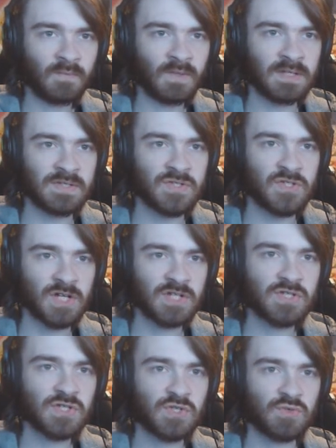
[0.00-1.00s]
It's
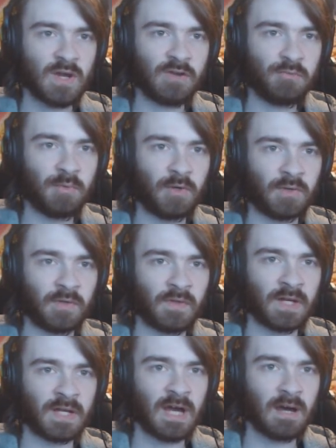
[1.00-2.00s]
just a strength boulder
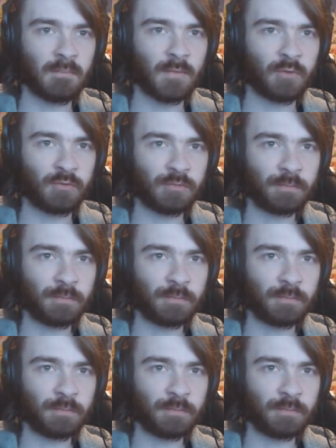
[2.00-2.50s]
that I can't move.